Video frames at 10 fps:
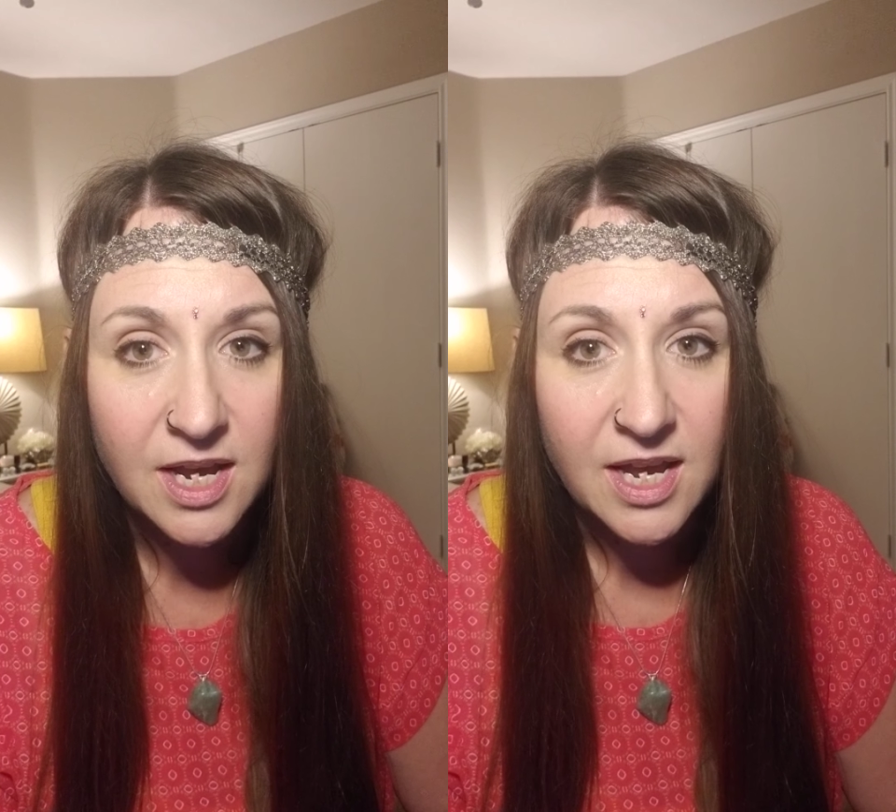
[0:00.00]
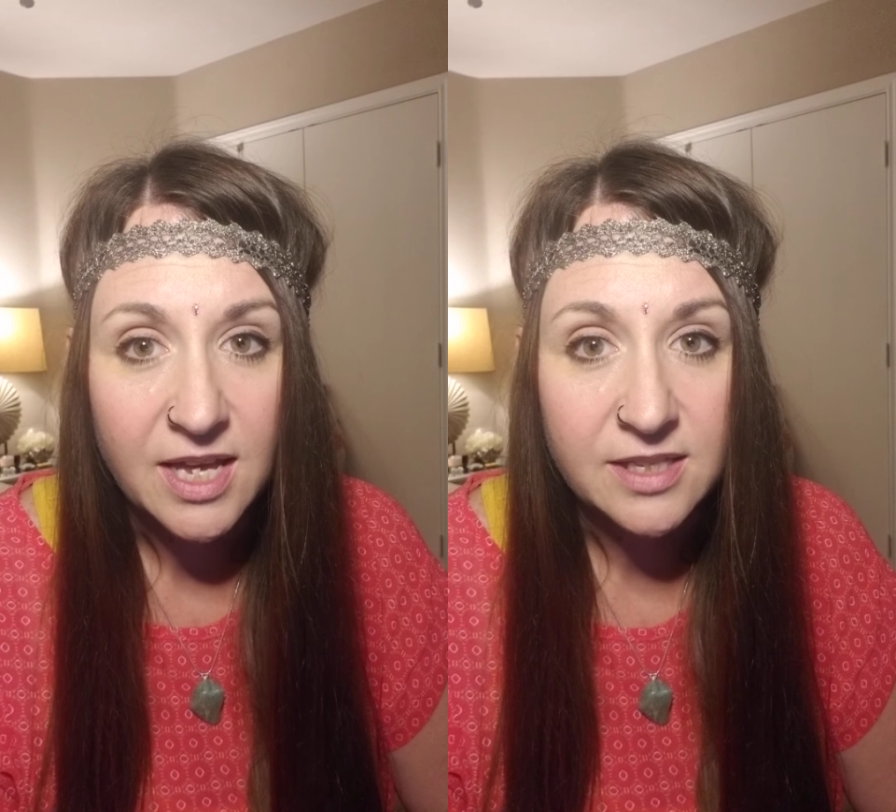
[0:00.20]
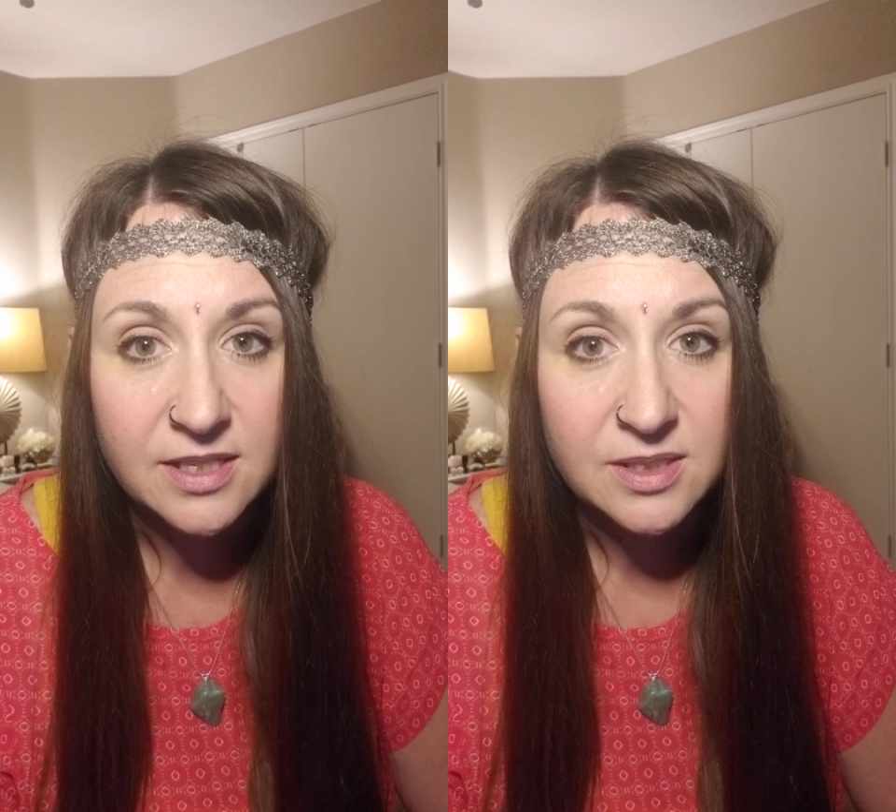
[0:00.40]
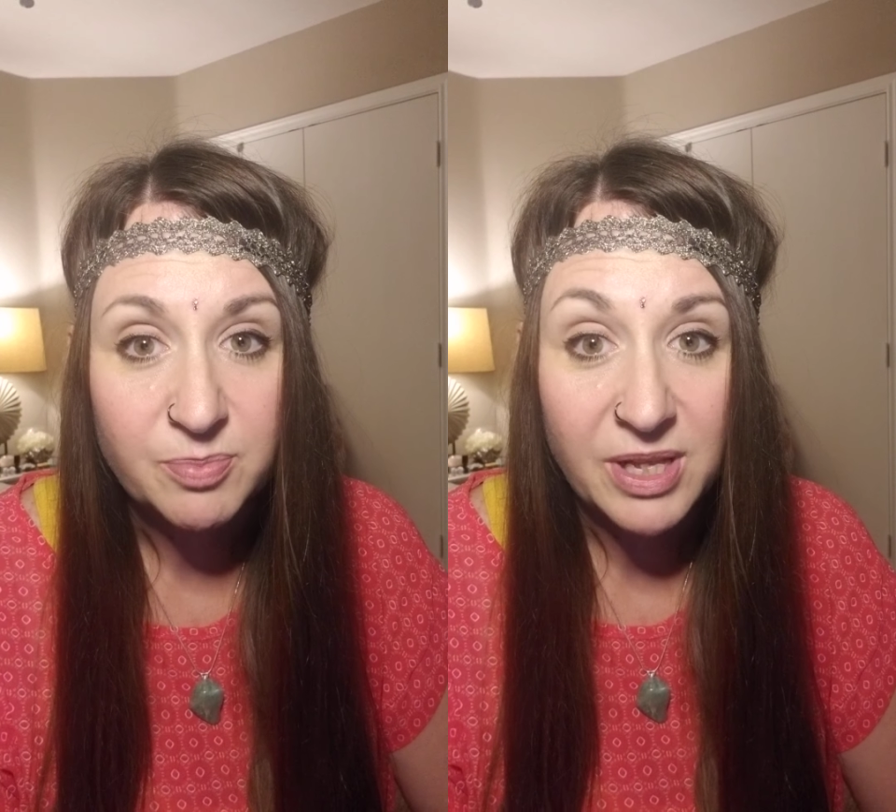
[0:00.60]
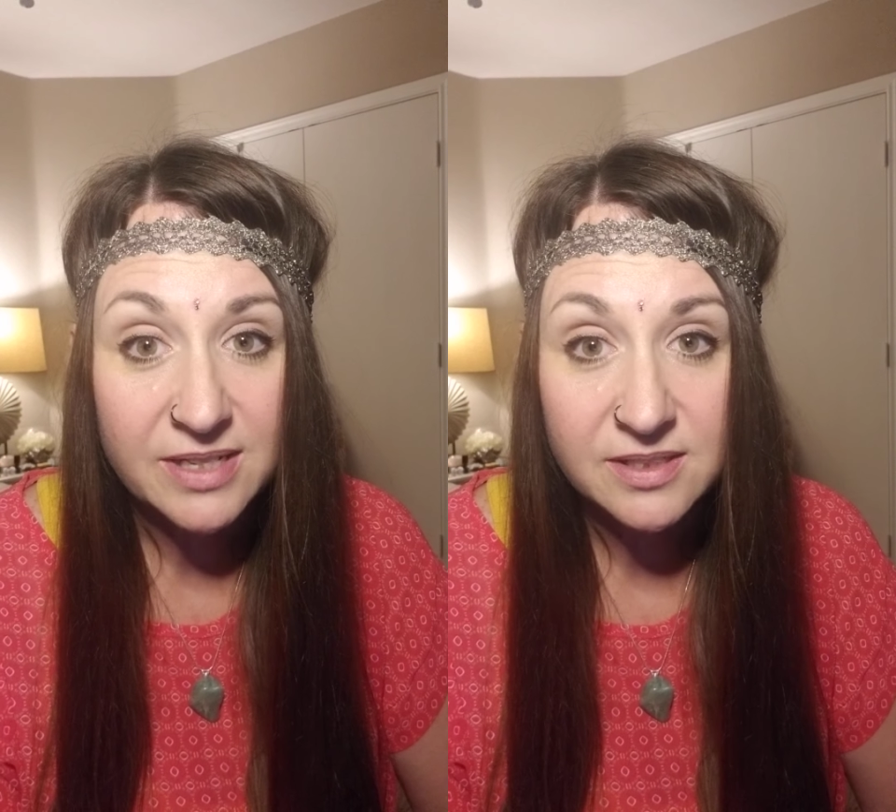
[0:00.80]
and these
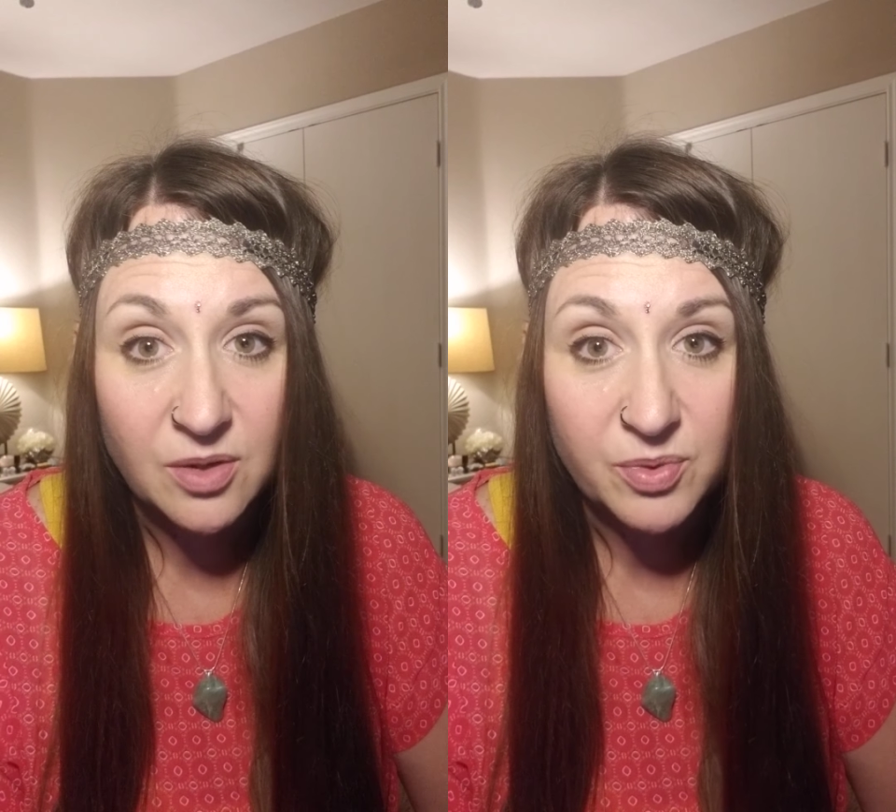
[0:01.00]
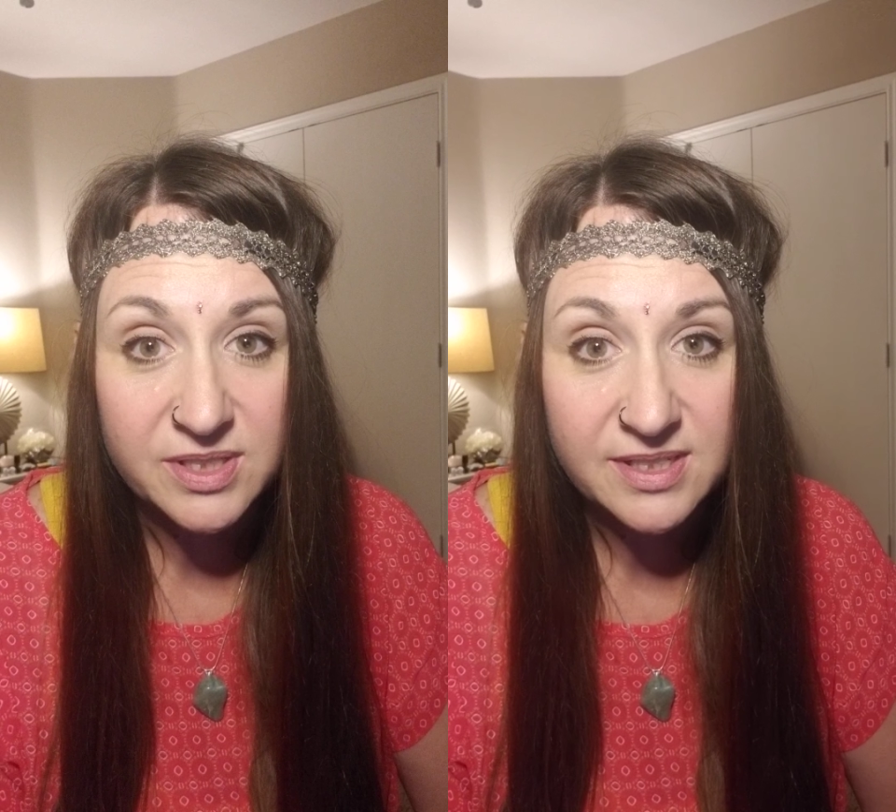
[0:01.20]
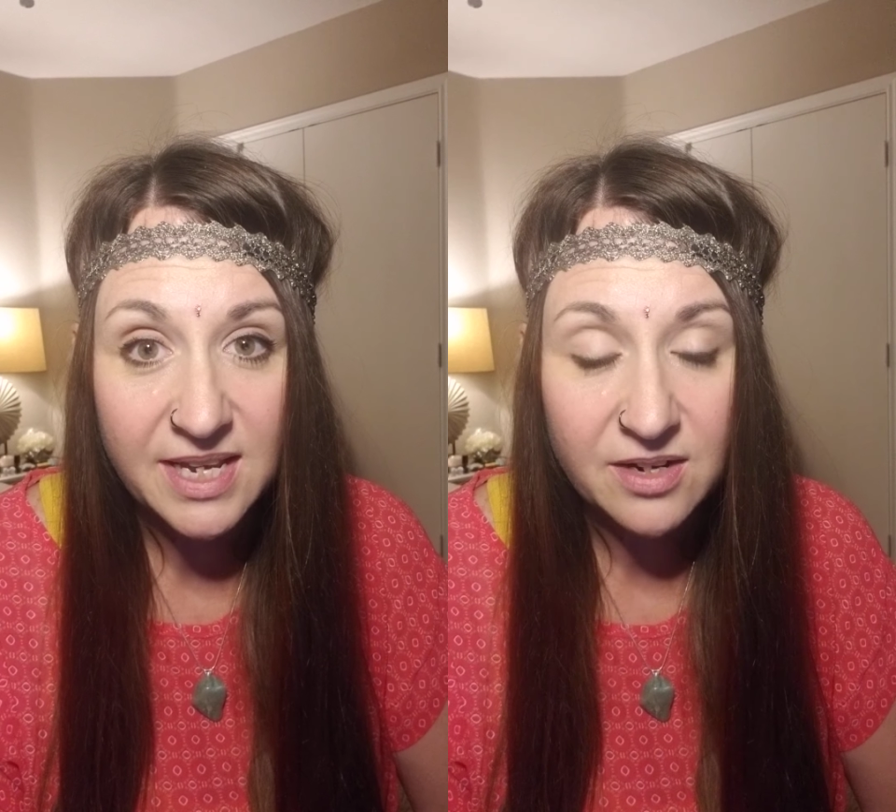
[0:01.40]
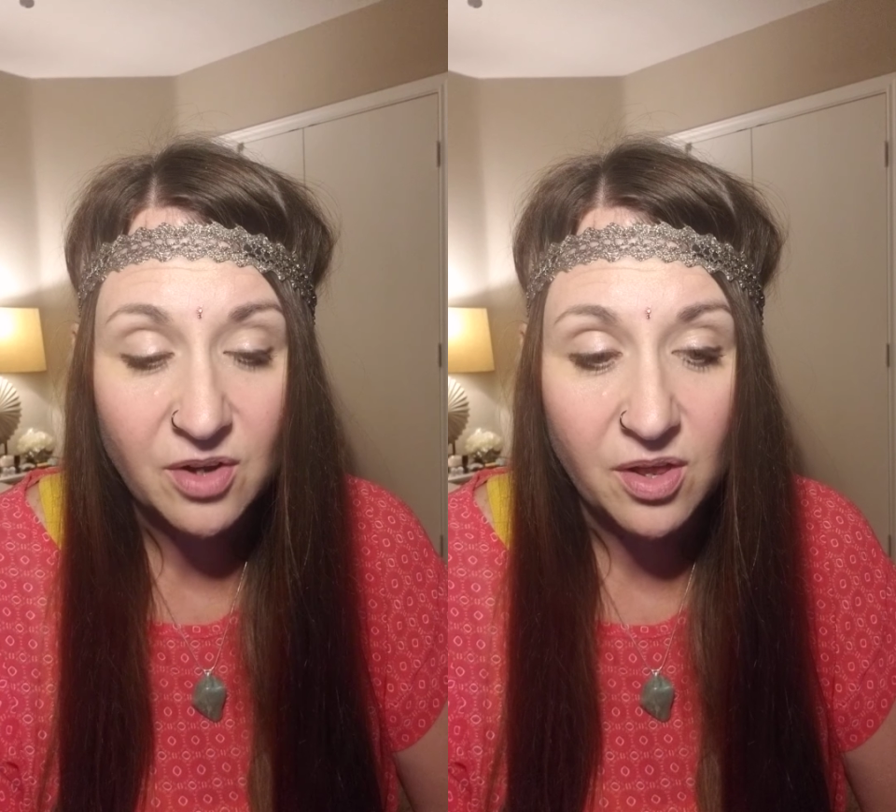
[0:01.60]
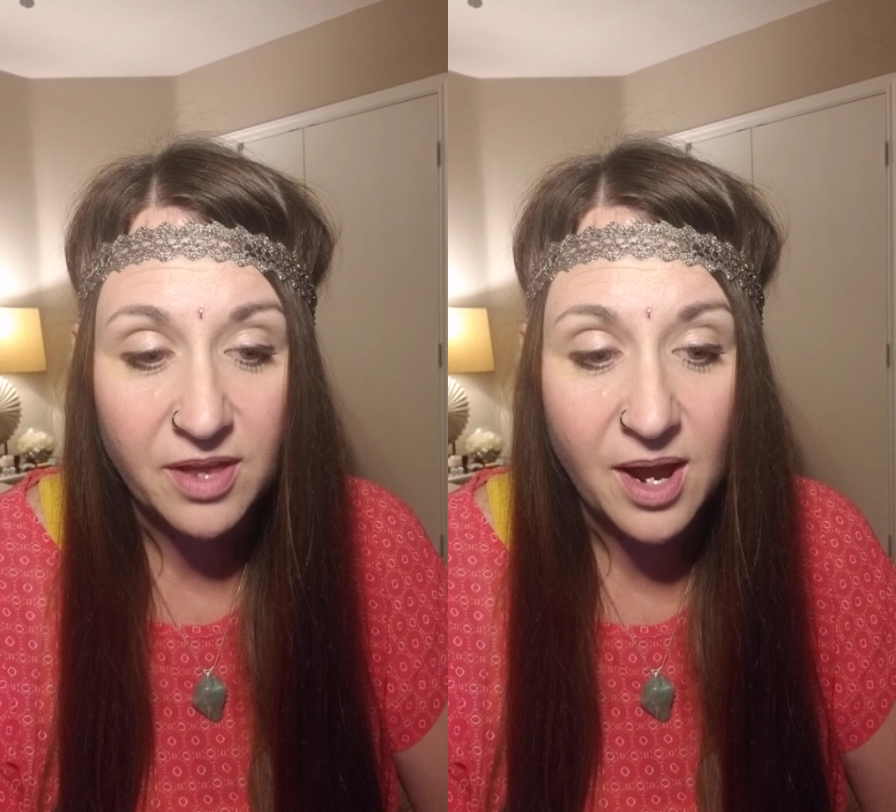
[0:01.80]
plants can withstand
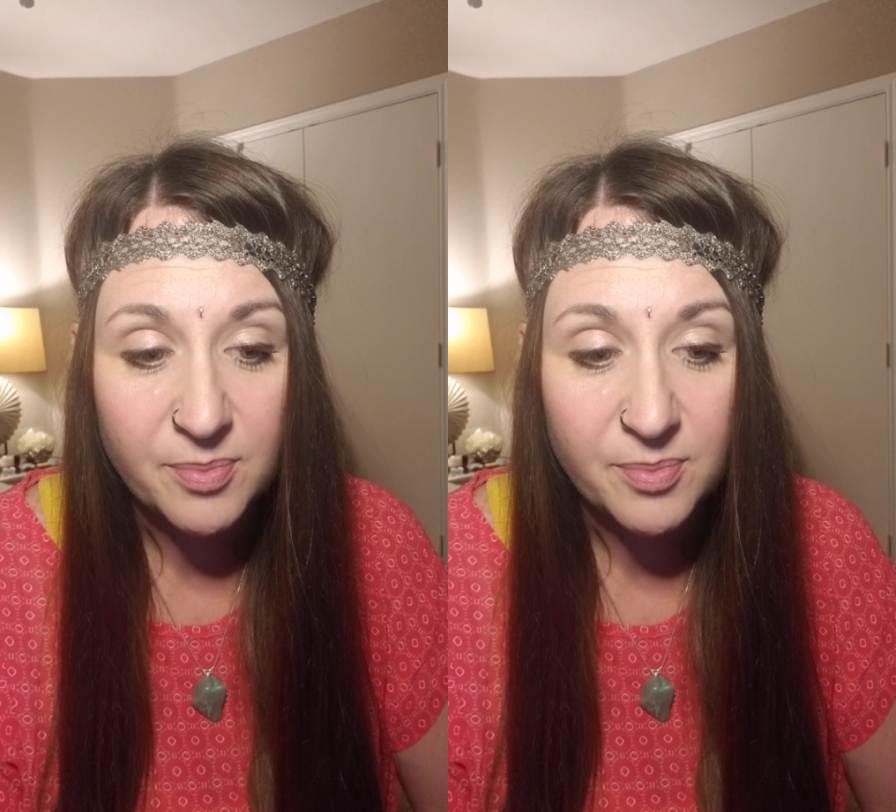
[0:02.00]
all that